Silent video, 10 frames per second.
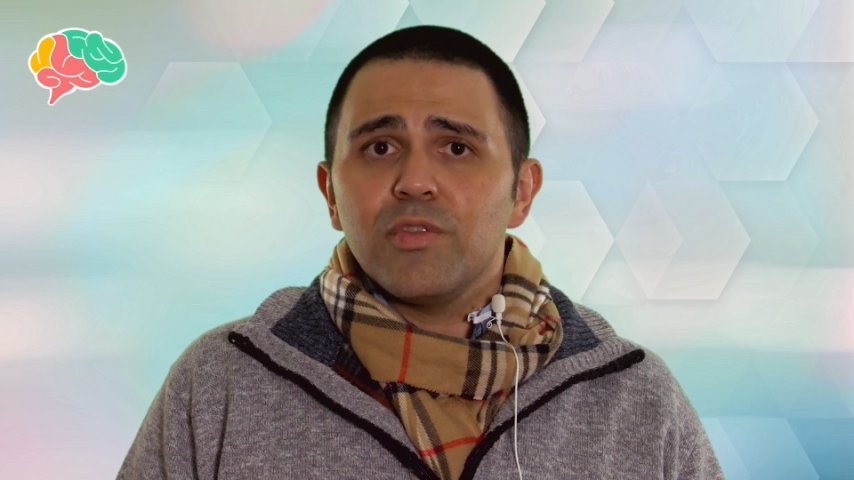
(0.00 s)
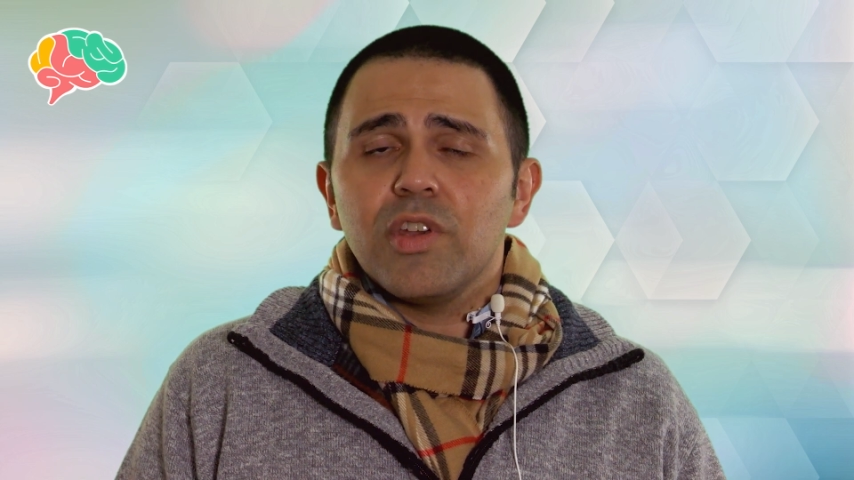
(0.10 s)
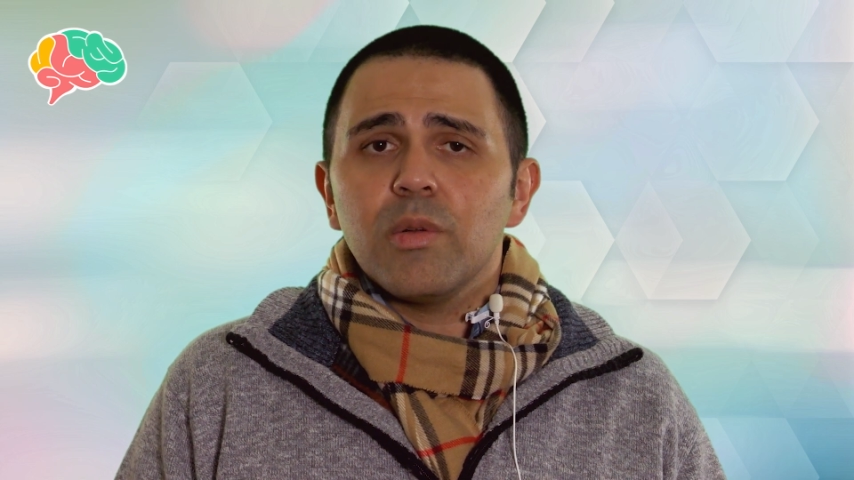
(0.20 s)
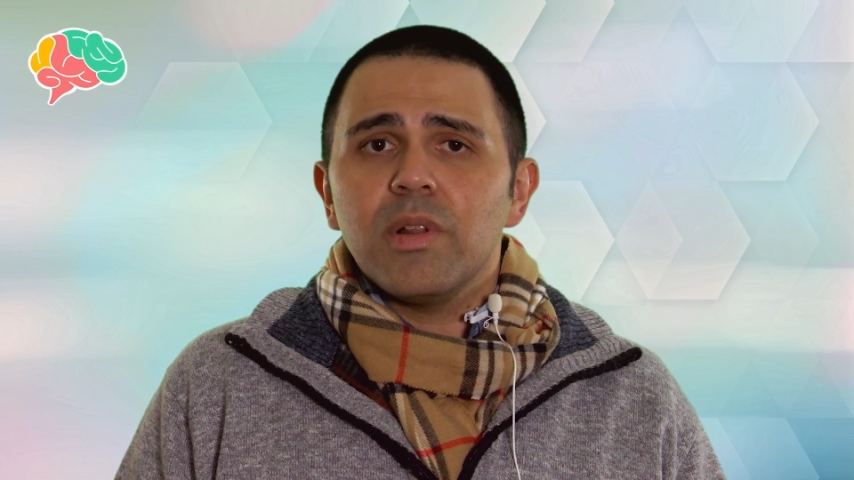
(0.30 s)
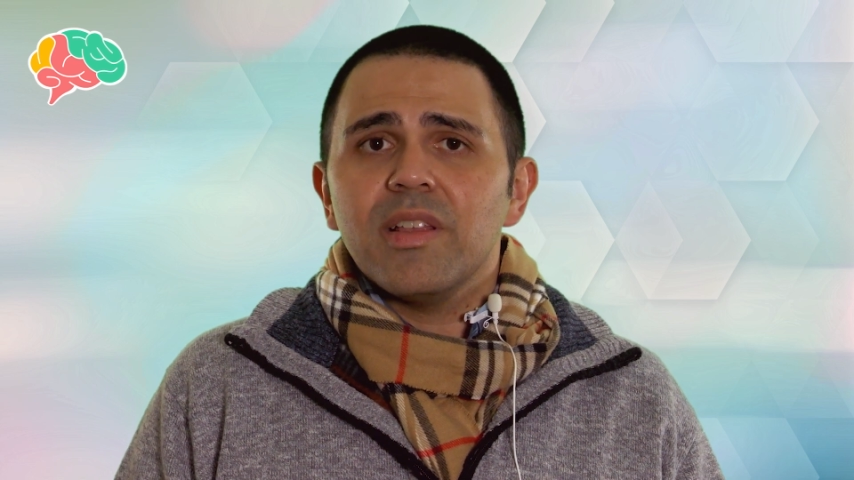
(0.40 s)

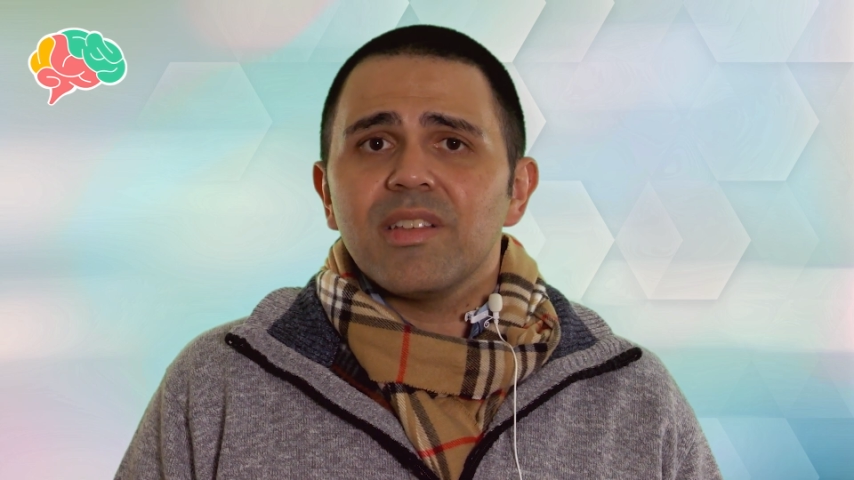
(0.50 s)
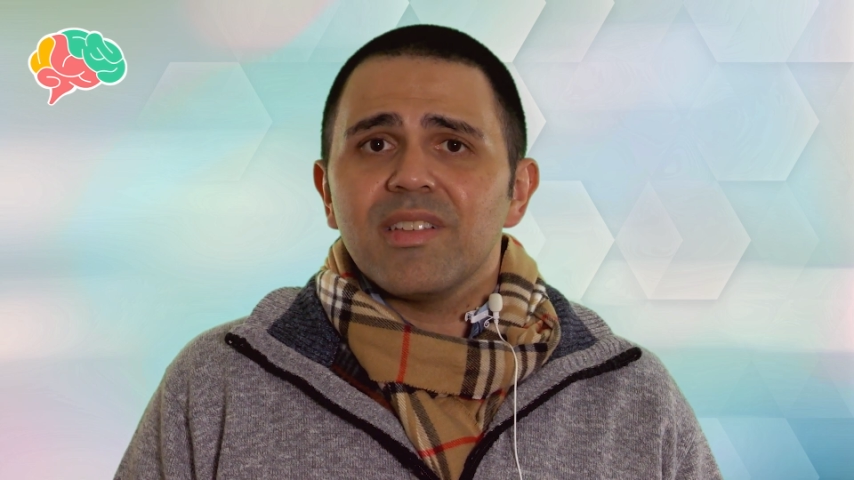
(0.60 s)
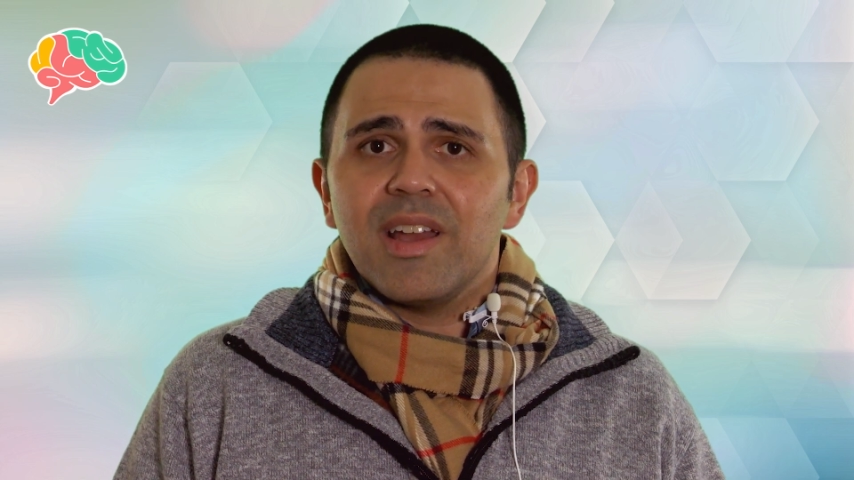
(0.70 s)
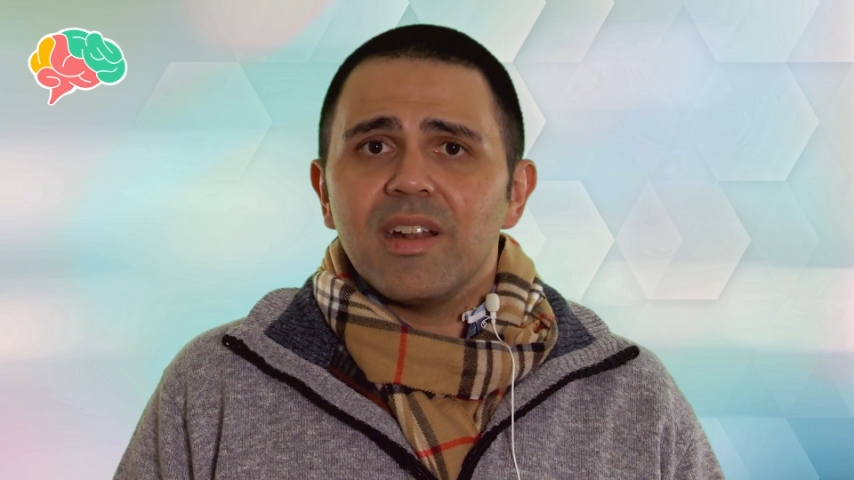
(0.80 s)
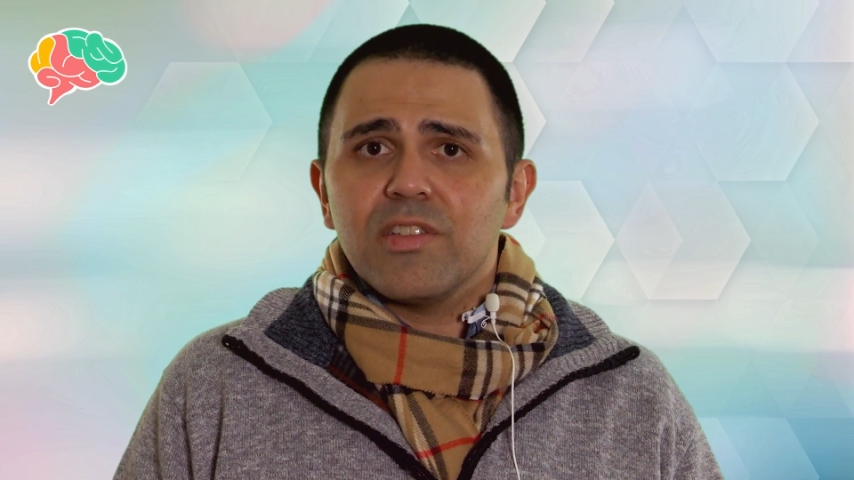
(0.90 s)
generalized
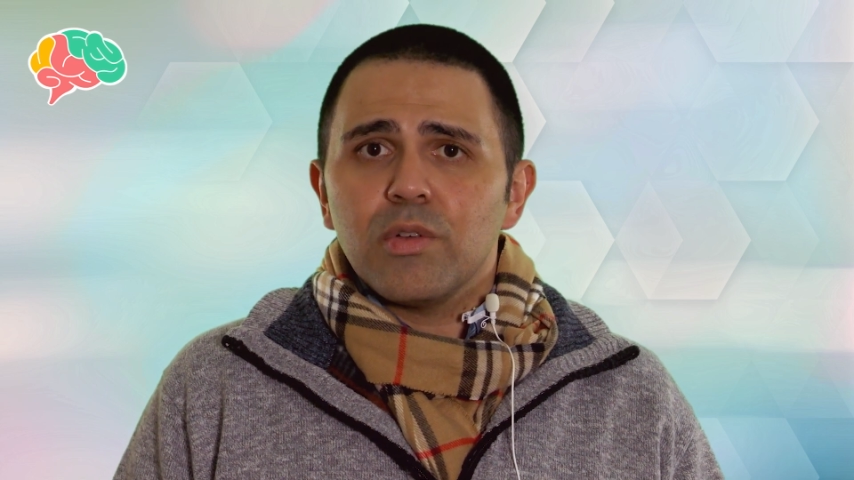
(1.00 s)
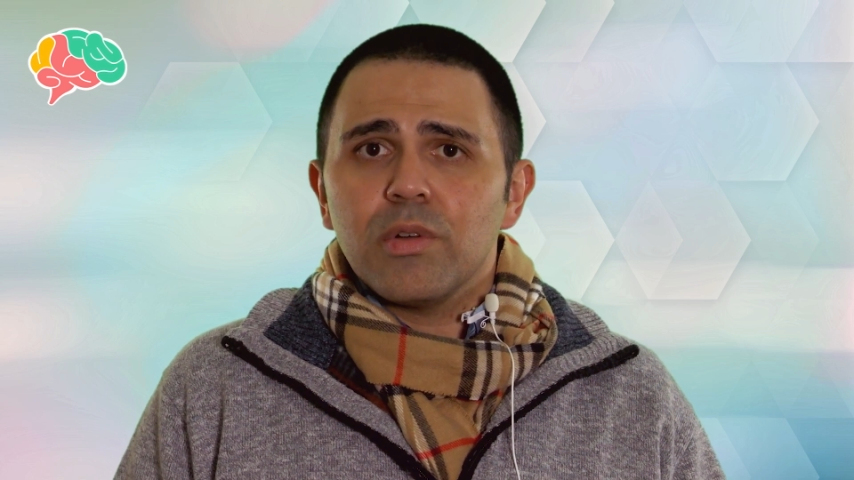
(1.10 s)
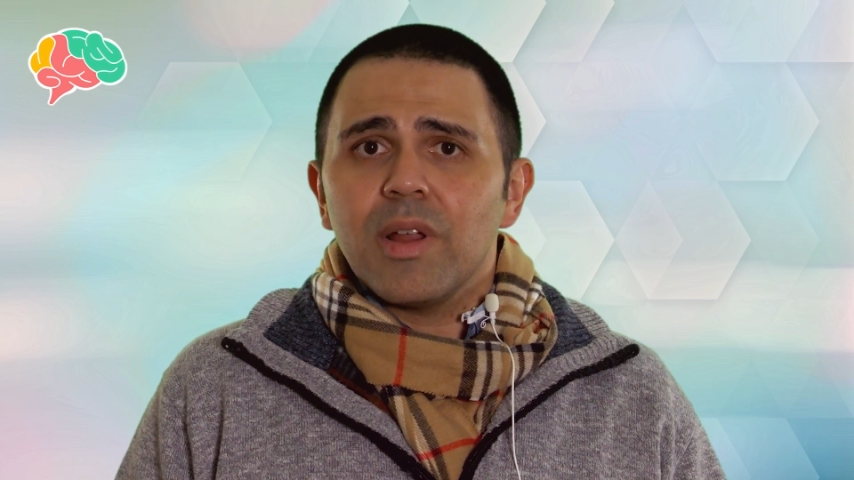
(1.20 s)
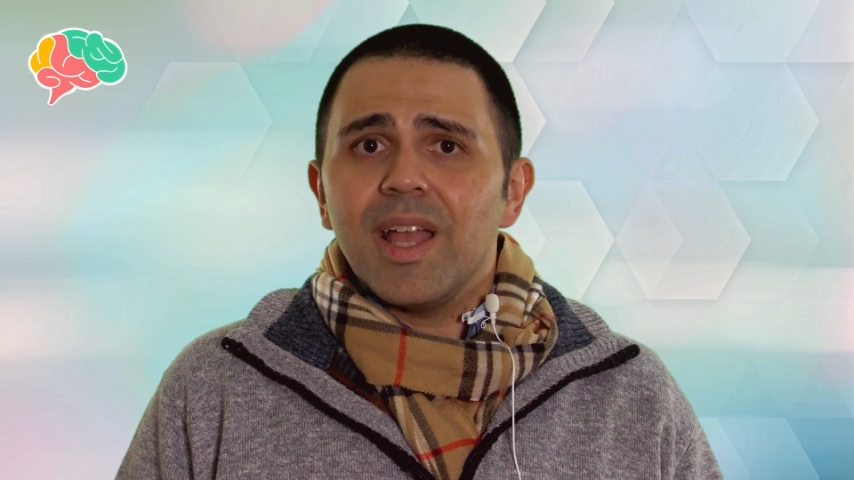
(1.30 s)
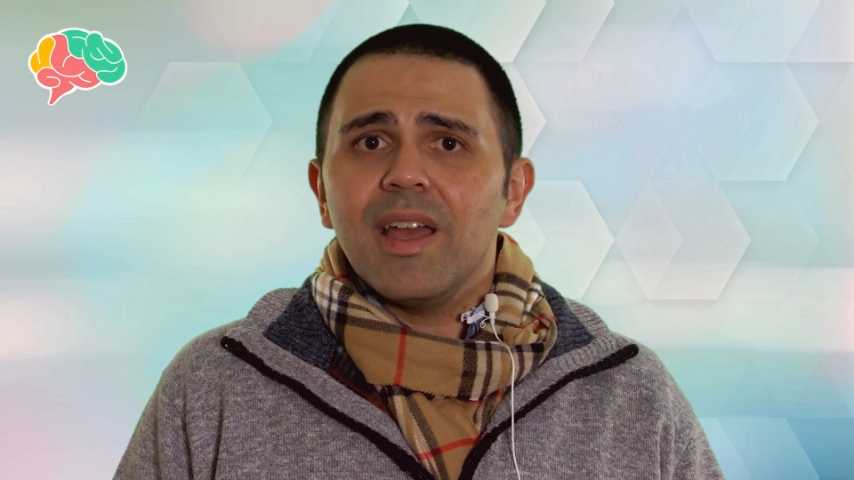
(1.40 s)
anxiety
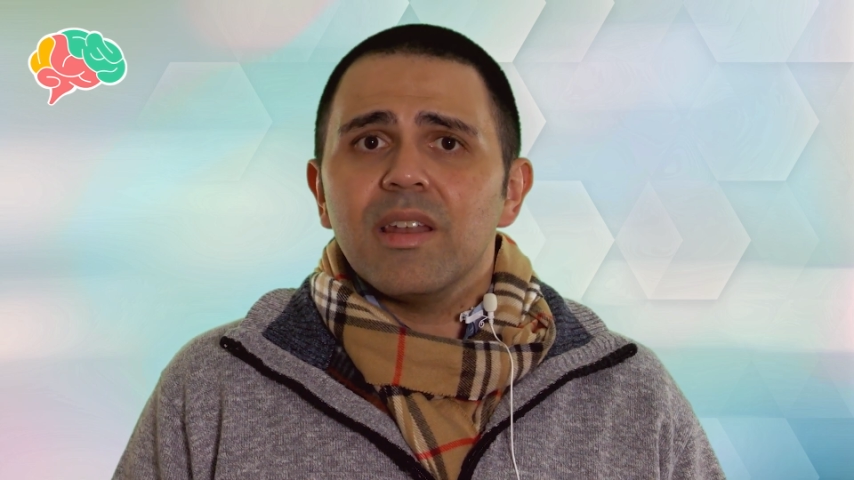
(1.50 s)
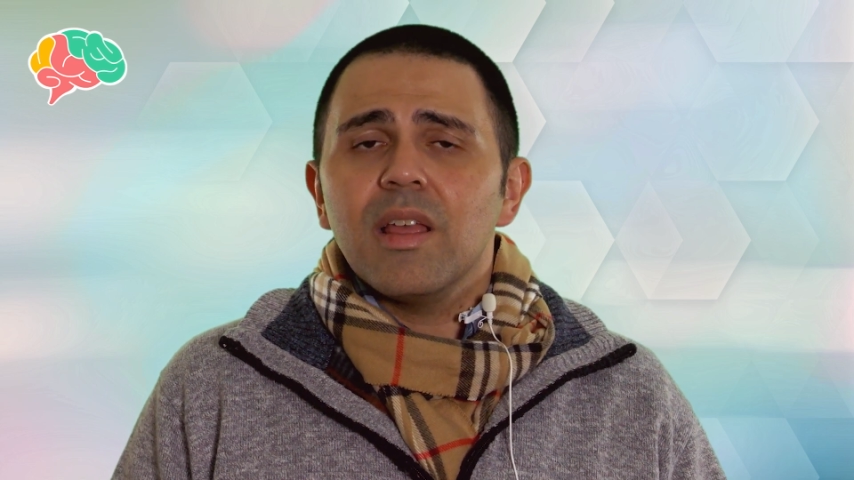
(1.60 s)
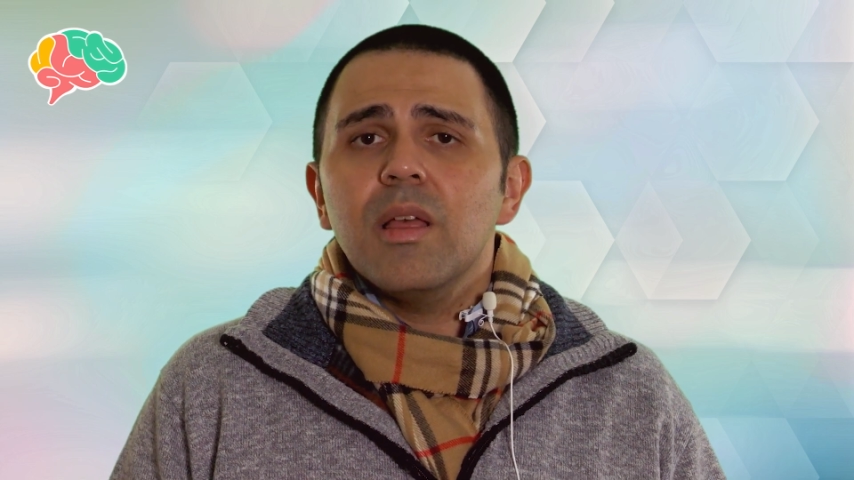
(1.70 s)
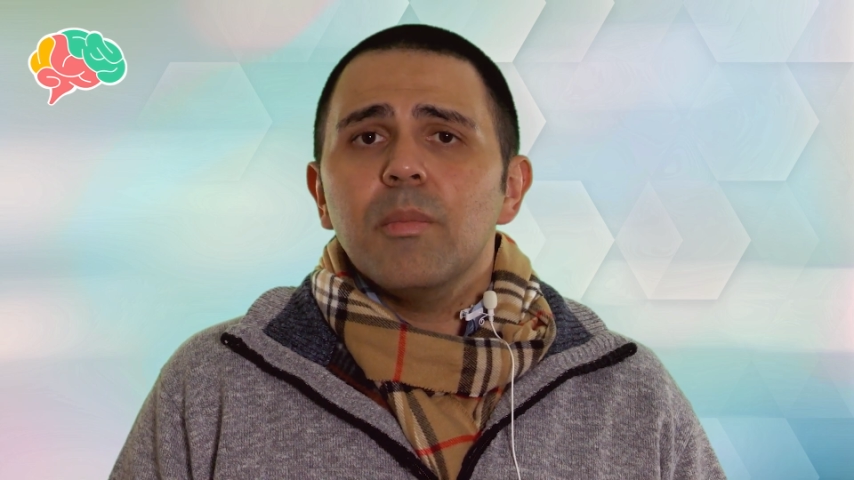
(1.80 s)
disorder and